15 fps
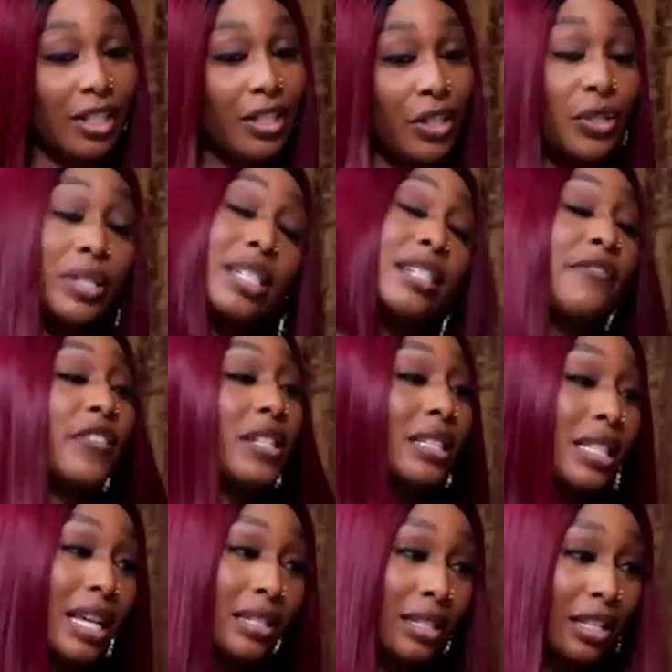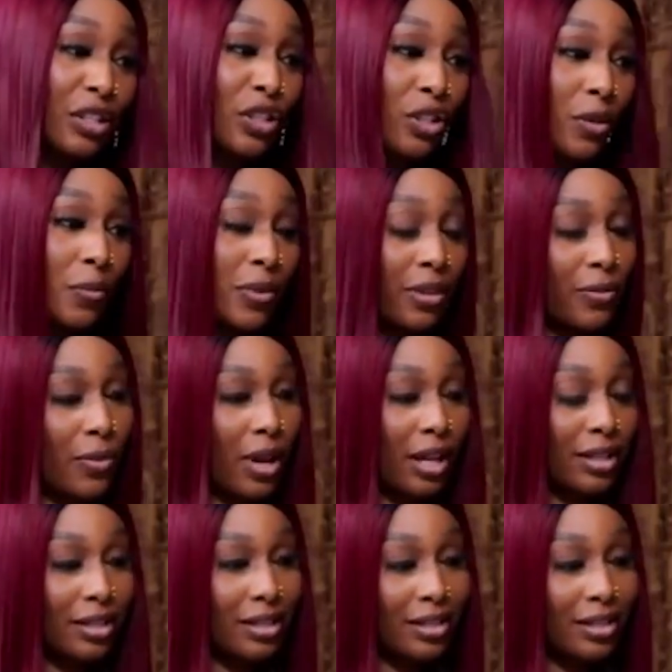I did with the workers at the site.